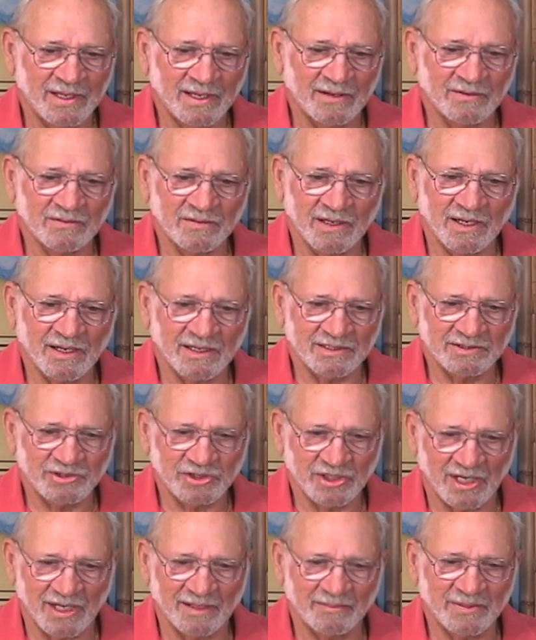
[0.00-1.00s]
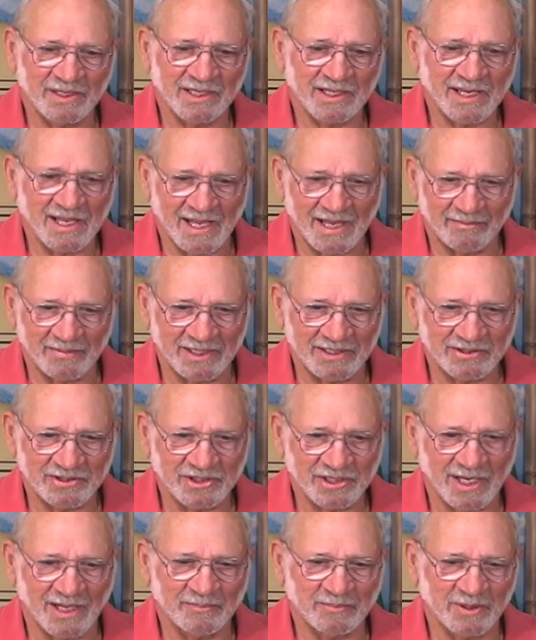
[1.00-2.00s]
out and got a job in a cabinet
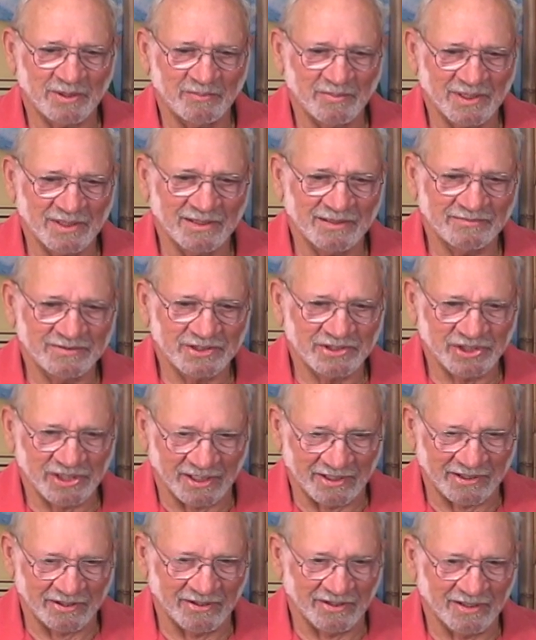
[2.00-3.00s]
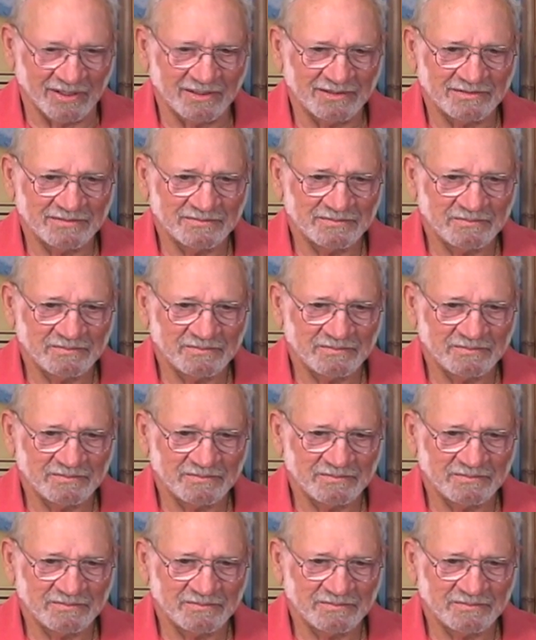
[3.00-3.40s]
shop in the middle of a junkyard,